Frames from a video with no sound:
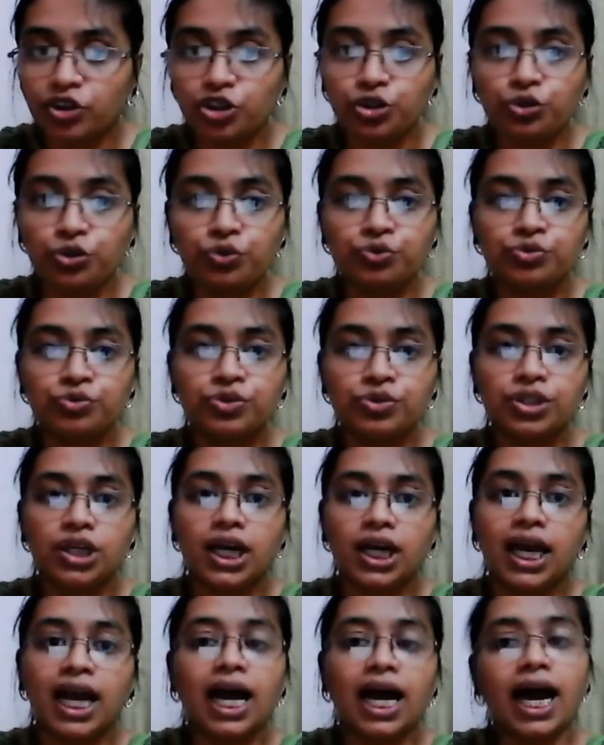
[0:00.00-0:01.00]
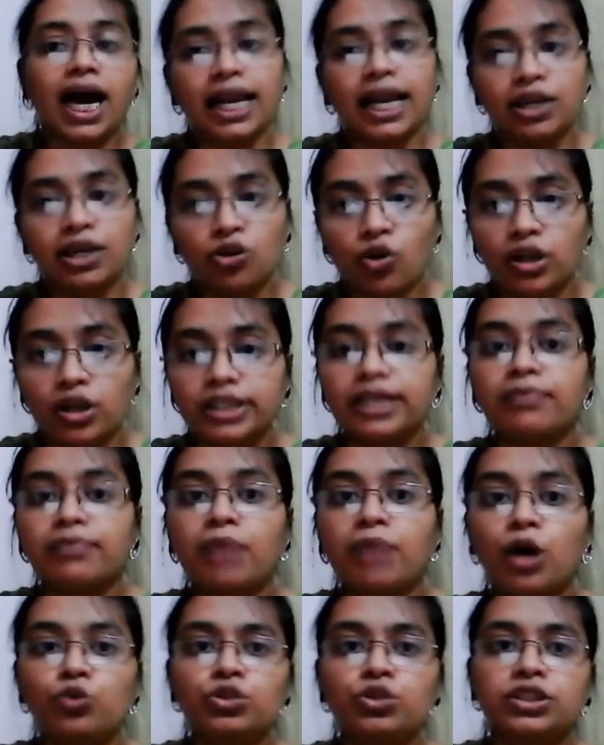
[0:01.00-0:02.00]
you. I'll call them
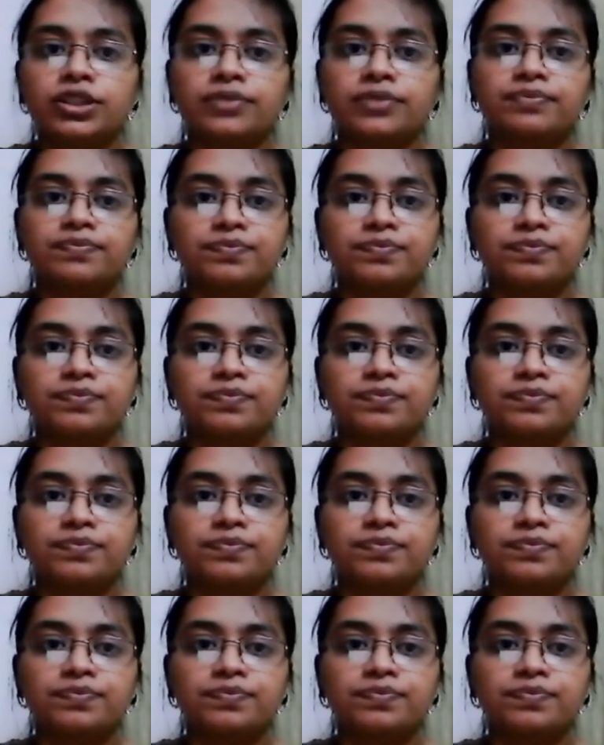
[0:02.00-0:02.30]
out.